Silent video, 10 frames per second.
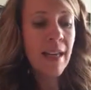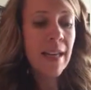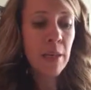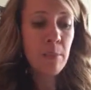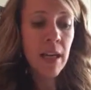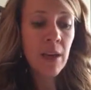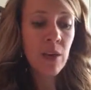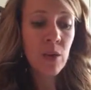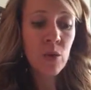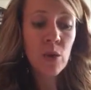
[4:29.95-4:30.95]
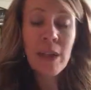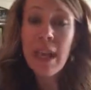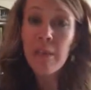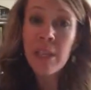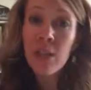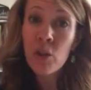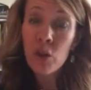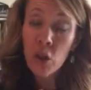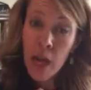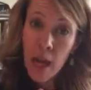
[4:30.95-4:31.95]
la mère de l'ami de
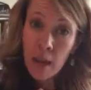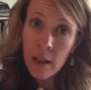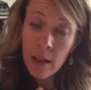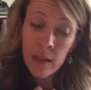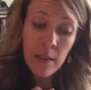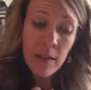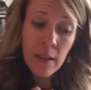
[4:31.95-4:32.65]
Charles?